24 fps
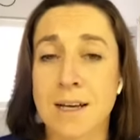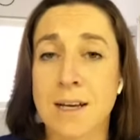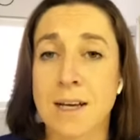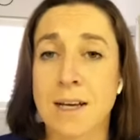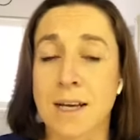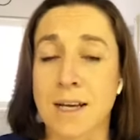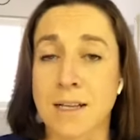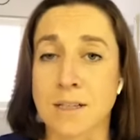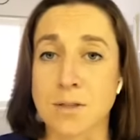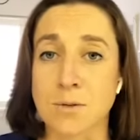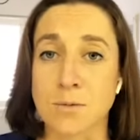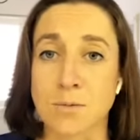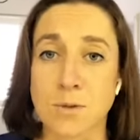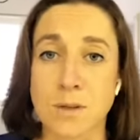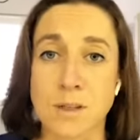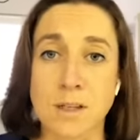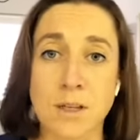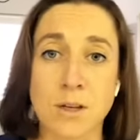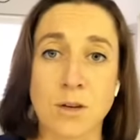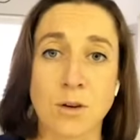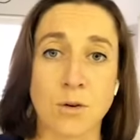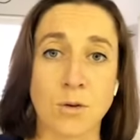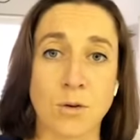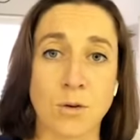it's a really
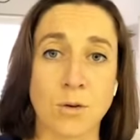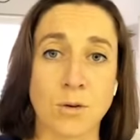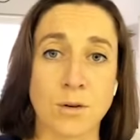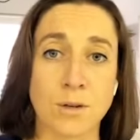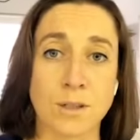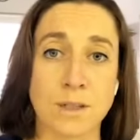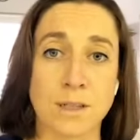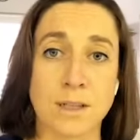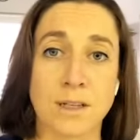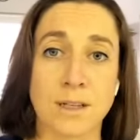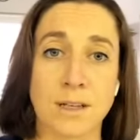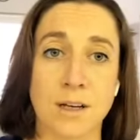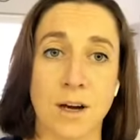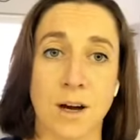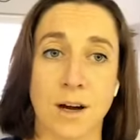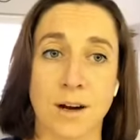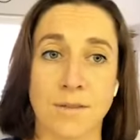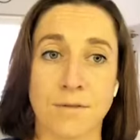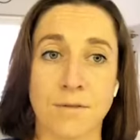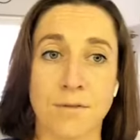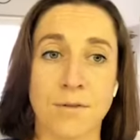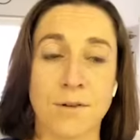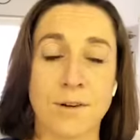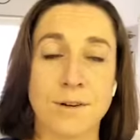good kind
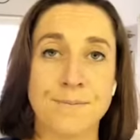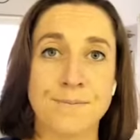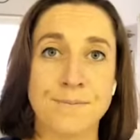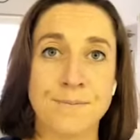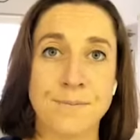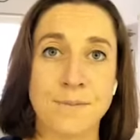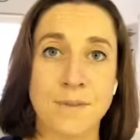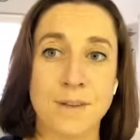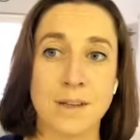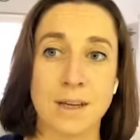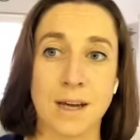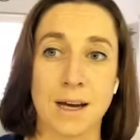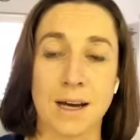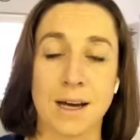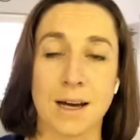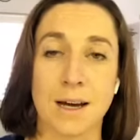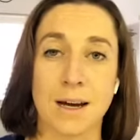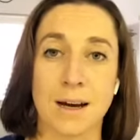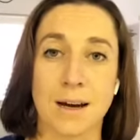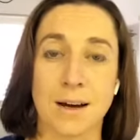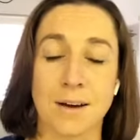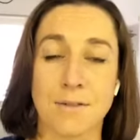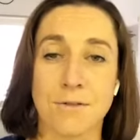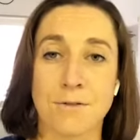
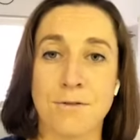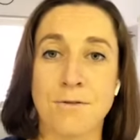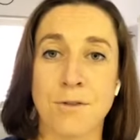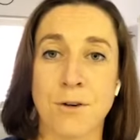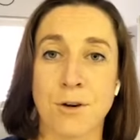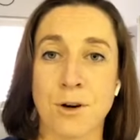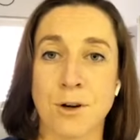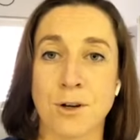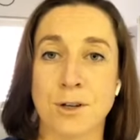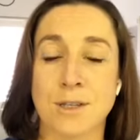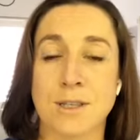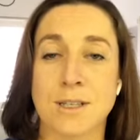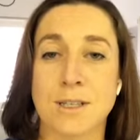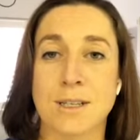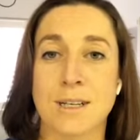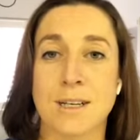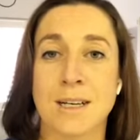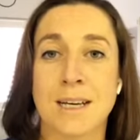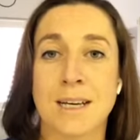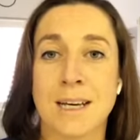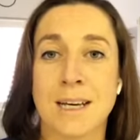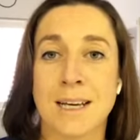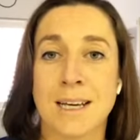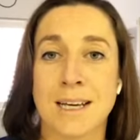of first
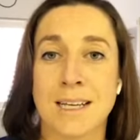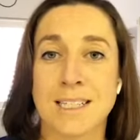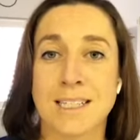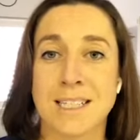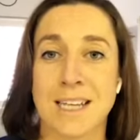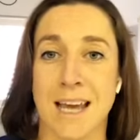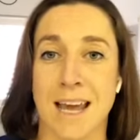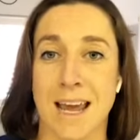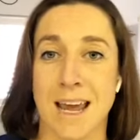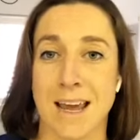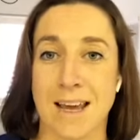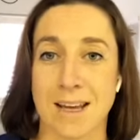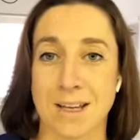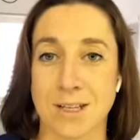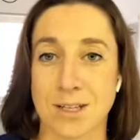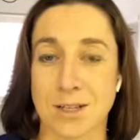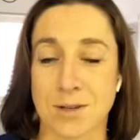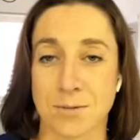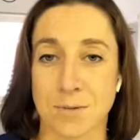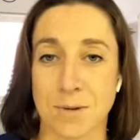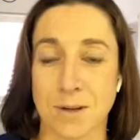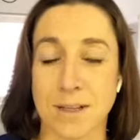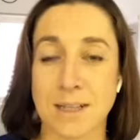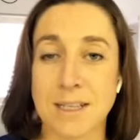test,
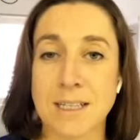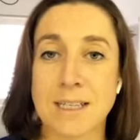really.